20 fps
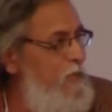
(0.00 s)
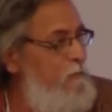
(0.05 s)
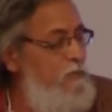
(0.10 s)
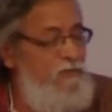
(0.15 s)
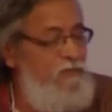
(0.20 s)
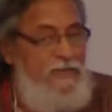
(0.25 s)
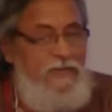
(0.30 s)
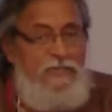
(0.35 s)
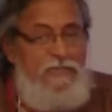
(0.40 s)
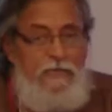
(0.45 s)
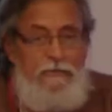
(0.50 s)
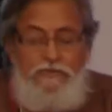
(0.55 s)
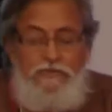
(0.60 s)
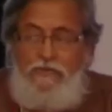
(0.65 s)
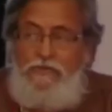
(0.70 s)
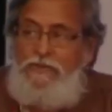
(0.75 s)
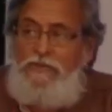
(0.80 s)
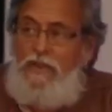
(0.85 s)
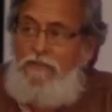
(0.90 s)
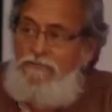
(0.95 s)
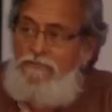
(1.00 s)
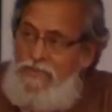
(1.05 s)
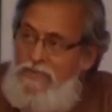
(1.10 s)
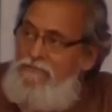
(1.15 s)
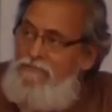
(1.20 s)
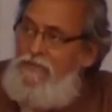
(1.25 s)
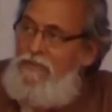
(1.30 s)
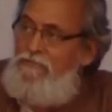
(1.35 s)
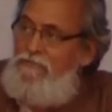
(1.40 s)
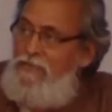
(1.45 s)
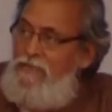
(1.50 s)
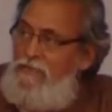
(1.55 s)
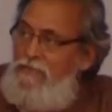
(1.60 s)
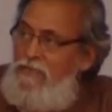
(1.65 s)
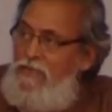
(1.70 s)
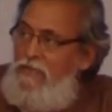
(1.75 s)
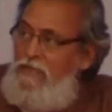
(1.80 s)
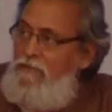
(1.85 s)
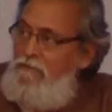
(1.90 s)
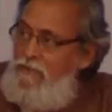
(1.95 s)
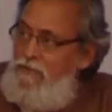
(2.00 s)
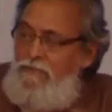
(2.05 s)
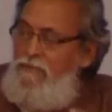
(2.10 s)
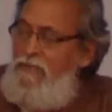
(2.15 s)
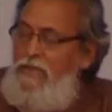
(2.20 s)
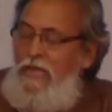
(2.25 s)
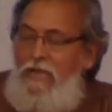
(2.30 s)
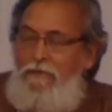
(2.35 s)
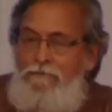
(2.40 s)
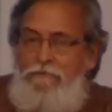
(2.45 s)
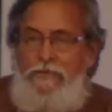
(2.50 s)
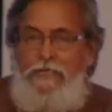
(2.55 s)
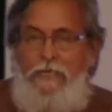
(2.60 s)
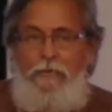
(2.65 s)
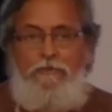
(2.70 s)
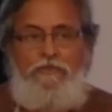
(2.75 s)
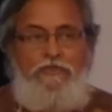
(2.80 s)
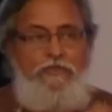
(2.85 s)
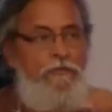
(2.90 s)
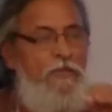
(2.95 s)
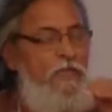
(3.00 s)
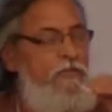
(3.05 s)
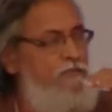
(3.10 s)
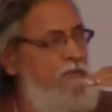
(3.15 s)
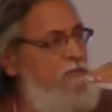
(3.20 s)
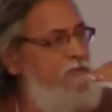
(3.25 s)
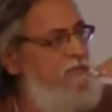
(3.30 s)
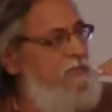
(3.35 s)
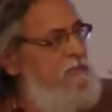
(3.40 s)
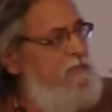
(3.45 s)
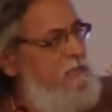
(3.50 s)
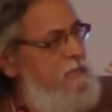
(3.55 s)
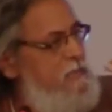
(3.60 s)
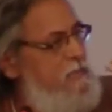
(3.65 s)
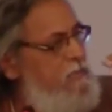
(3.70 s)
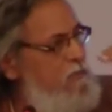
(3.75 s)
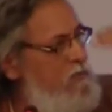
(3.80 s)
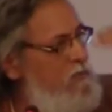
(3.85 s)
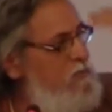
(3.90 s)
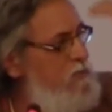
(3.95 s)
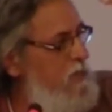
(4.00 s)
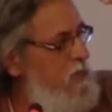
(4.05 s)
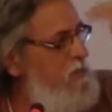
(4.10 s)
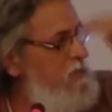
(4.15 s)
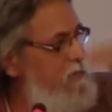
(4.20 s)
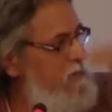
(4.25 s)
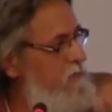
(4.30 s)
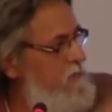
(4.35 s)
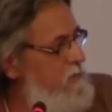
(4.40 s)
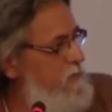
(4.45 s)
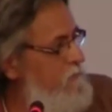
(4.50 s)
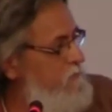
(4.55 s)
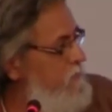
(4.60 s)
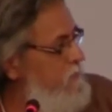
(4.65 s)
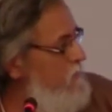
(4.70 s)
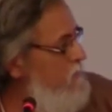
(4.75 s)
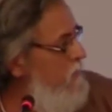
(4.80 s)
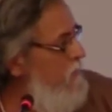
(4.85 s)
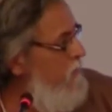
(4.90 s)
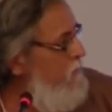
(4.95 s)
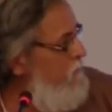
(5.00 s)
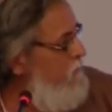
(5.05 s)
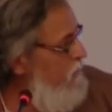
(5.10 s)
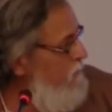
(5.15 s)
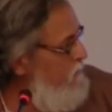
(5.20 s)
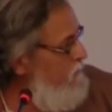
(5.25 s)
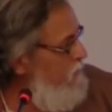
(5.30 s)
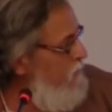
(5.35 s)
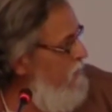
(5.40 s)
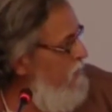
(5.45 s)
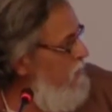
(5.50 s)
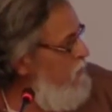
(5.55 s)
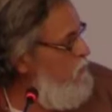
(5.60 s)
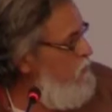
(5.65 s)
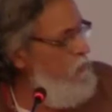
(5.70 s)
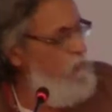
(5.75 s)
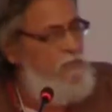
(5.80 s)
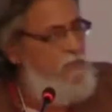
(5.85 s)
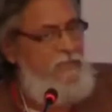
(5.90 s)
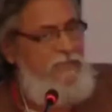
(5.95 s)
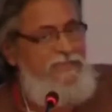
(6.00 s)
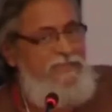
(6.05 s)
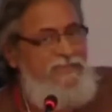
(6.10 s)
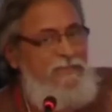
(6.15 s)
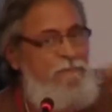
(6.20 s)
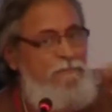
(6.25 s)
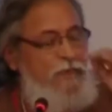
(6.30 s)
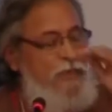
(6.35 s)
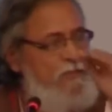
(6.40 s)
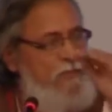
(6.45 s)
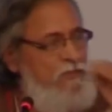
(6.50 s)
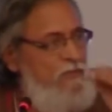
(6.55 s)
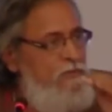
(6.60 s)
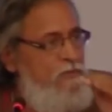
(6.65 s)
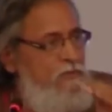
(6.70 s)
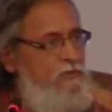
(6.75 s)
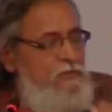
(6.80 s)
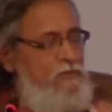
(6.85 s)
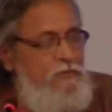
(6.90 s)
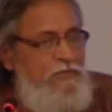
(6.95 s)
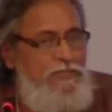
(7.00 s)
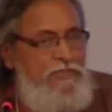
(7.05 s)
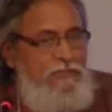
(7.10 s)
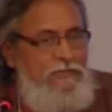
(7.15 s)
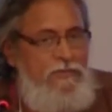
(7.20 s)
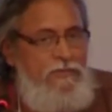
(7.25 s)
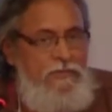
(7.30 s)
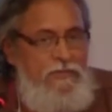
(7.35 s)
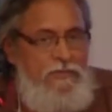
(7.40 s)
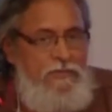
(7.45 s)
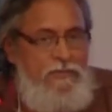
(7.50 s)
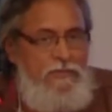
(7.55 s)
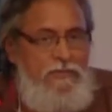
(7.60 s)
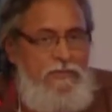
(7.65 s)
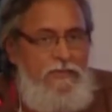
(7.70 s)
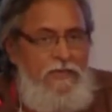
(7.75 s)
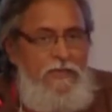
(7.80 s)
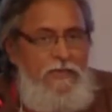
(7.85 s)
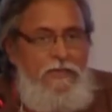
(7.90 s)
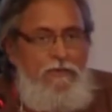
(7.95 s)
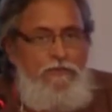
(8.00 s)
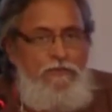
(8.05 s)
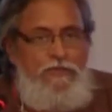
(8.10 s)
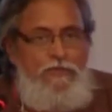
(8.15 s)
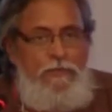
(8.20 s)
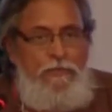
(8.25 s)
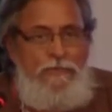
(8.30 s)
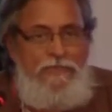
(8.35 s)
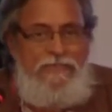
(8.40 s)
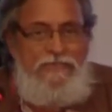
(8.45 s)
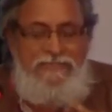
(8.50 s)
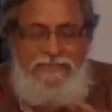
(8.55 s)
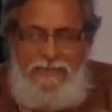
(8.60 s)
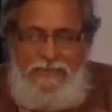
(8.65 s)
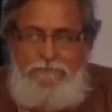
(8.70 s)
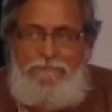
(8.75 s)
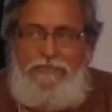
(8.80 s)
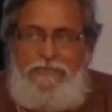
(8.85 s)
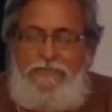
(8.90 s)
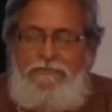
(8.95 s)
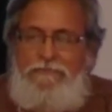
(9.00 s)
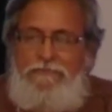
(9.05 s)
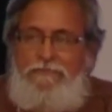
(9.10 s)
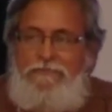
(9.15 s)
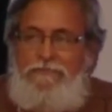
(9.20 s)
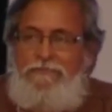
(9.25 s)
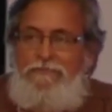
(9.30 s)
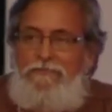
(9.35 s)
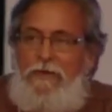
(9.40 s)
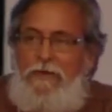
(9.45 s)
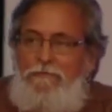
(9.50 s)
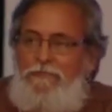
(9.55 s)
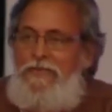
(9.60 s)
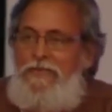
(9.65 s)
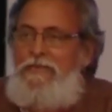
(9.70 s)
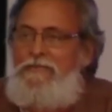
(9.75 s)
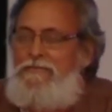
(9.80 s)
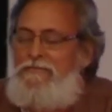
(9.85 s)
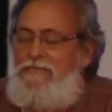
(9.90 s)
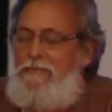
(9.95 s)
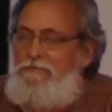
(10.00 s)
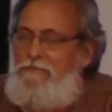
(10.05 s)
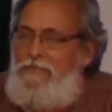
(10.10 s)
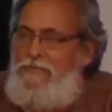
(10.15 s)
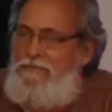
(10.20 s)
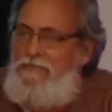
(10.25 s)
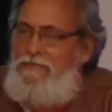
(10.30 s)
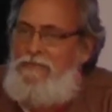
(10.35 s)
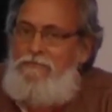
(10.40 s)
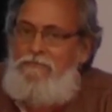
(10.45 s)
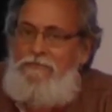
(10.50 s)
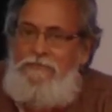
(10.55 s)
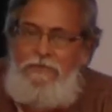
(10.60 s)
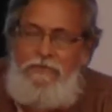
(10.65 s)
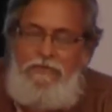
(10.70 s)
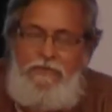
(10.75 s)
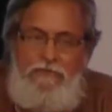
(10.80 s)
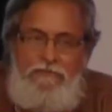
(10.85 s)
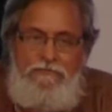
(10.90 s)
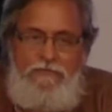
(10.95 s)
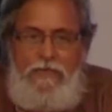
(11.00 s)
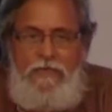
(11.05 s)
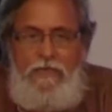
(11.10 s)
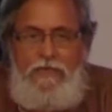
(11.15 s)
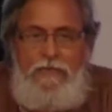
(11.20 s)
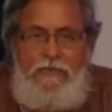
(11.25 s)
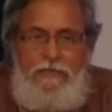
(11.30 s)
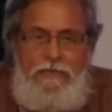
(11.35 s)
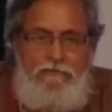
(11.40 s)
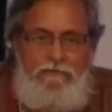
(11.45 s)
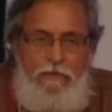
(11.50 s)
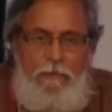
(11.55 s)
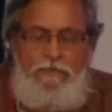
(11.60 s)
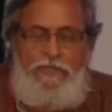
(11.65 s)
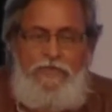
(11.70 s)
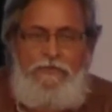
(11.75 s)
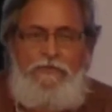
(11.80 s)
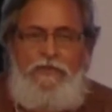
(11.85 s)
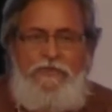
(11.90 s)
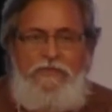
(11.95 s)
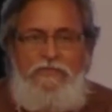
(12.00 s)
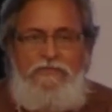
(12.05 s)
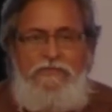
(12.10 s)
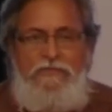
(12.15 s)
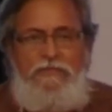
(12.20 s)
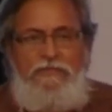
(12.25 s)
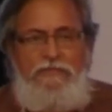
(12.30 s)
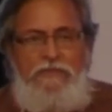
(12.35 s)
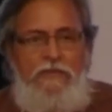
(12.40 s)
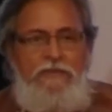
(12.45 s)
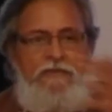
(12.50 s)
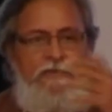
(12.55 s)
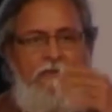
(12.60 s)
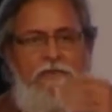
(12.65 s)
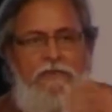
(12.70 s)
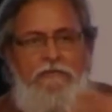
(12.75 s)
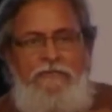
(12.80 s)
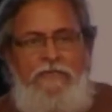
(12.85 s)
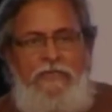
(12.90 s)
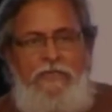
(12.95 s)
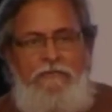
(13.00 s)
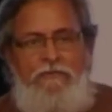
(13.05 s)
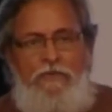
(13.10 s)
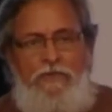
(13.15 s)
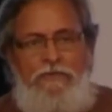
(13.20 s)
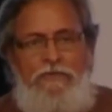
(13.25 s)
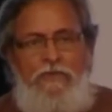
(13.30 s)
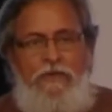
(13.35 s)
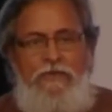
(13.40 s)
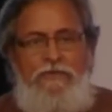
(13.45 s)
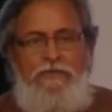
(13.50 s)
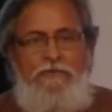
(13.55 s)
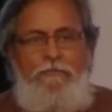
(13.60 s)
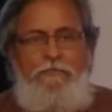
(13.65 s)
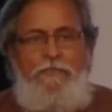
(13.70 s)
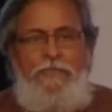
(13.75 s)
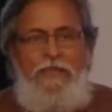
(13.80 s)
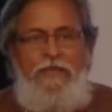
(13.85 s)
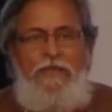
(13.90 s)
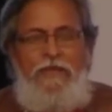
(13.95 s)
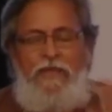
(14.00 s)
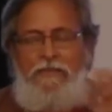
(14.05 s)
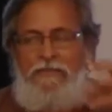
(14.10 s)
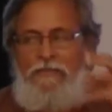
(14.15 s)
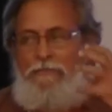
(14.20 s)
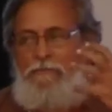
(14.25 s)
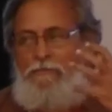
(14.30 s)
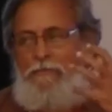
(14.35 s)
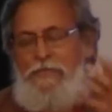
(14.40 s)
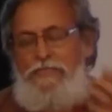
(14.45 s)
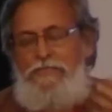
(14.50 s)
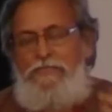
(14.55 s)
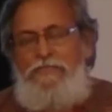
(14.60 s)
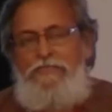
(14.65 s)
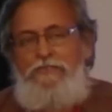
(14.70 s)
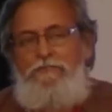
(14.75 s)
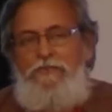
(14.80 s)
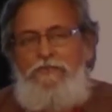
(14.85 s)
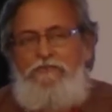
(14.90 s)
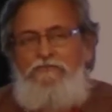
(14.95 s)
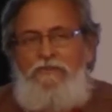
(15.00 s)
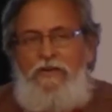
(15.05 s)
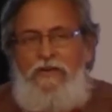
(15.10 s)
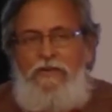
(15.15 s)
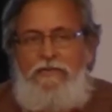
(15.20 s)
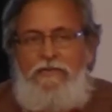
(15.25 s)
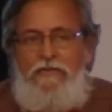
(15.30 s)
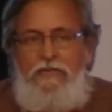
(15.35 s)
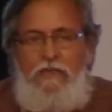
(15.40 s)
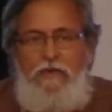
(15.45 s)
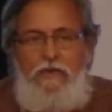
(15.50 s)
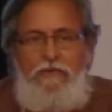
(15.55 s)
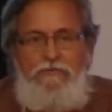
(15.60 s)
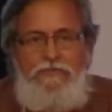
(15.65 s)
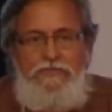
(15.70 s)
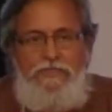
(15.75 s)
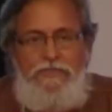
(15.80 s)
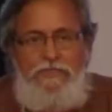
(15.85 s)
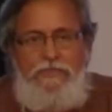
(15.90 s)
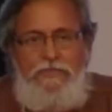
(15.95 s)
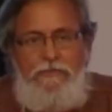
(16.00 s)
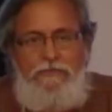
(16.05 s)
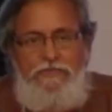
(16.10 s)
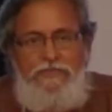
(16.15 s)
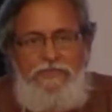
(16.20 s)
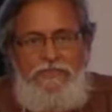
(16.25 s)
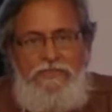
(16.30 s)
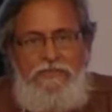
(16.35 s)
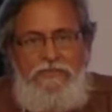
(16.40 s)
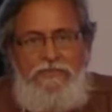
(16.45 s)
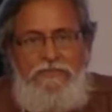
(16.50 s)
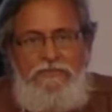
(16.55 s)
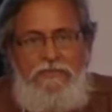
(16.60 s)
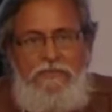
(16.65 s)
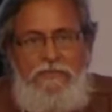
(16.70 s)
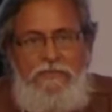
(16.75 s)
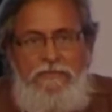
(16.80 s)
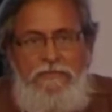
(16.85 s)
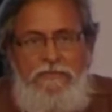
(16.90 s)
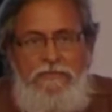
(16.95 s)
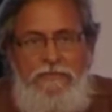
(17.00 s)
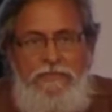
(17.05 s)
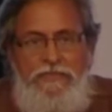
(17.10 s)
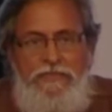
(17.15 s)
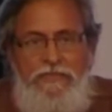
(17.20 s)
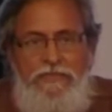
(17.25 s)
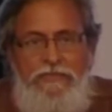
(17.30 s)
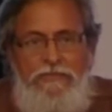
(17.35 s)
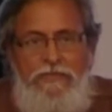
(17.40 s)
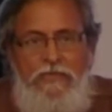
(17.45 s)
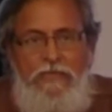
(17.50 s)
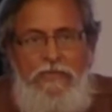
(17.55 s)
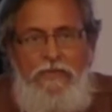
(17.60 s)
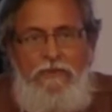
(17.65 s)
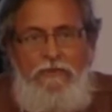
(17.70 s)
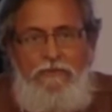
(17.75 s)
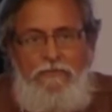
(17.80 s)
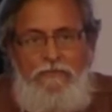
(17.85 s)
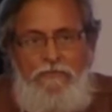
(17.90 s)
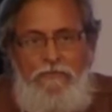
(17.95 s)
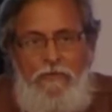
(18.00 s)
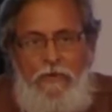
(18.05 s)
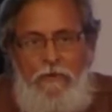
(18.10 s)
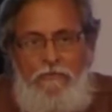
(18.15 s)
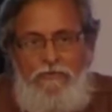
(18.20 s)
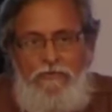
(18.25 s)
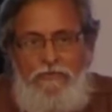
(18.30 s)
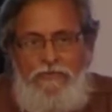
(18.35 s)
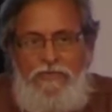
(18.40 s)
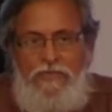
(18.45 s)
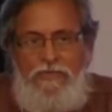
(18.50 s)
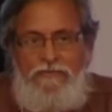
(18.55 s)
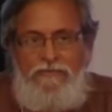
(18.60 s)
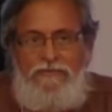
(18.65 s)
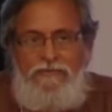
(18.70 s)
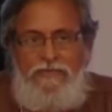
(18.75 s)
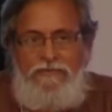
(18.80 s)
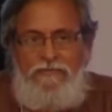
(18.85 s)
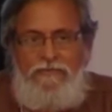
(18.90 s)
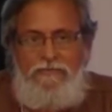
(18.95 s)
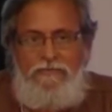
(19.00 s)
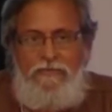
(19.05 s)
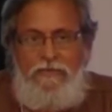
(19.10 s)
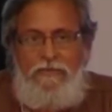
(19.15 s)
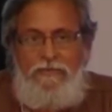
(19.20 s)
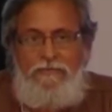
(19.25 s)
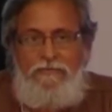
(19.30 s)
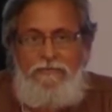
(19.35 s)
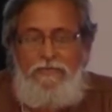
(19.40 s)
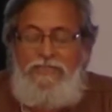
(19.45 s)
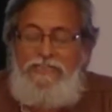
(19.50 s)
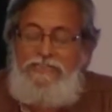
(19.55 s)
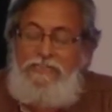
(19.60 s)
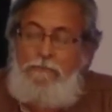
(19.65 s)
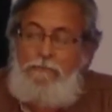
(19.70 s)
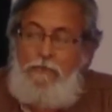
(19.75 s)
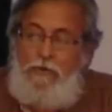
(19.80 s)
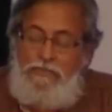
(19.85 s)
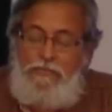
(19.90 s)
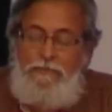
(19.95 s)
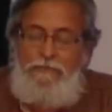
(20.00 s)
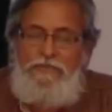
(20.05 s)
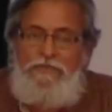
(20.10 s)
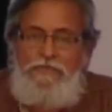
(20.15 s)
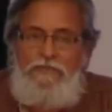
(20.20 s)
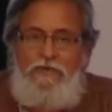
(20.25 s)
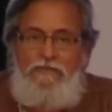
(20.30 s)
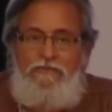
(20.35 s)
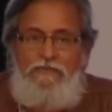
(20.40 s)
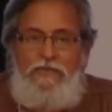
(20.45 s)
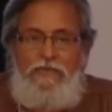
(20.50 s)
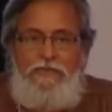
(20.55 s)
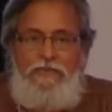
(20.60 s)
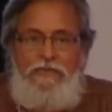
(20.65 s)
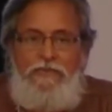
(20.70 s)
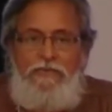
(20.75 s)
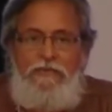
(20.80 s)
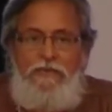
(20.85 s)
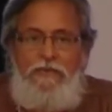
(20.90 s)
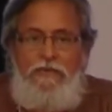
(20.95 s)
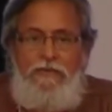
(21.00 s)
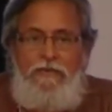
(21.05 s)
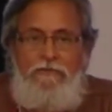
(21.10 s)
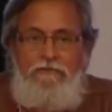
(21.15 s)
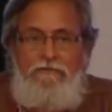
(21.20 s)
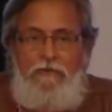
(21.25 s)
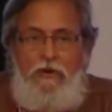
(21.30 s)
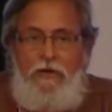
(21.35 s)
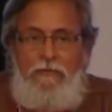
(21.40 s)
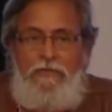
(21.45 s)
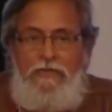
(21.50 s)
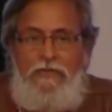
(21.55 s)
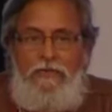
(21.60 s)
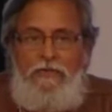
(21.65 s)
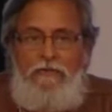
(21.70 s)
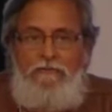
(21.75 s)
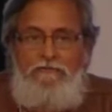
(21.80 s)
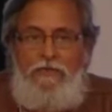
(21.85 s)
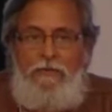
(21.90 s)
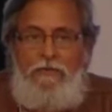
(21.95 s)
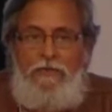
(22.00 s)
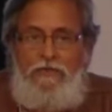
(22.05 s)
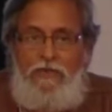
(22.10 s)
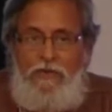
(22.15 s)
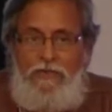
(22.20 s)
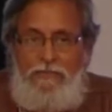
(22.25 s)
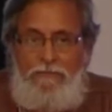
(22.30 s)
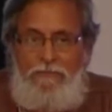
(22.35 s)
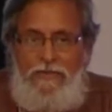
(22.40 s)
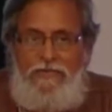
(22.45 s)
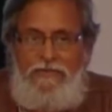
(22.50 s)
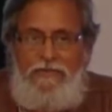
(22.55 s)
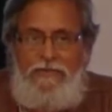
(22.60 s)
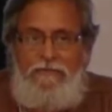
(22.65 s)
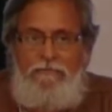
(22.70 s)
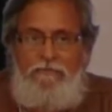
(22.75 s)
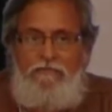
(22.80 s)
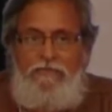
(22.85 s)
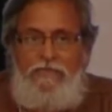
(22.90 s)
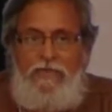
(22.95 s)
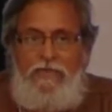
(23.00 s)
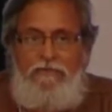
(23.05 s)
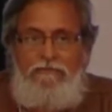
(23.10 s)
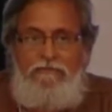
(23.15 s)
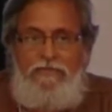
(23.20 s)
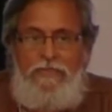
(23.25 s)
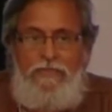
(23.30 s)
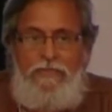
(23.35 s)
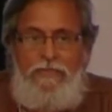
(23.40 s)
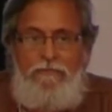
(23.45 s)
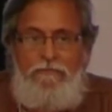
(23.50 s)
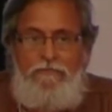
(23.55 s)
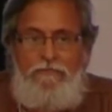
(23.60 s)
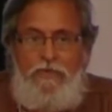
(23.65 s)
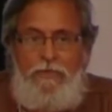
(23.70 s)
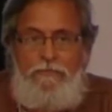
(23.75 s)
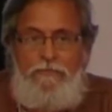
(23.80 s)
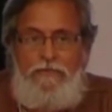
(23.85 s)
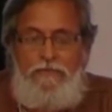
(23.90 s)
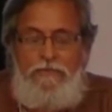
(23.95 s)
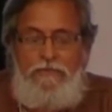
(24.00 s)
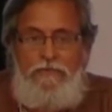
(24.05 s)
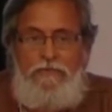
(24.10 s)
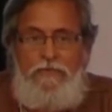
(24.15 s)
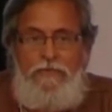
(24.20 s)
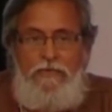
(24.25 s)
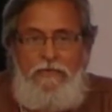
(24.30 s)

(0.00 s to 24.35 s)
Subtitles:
But when it comes to graphene wafer, we have been able to make from 6 layers to 10-layer graphene wafer. So there is a breakthrough innovation here, which will be disruptive, completely disruptive in the field of information processing, drug delivery, and whatnot. And the patent is being filed along with the communities in the regions of Gujarat and Rajasthan. So there's a possibility of learning formal and informal knowledge blending and with a proper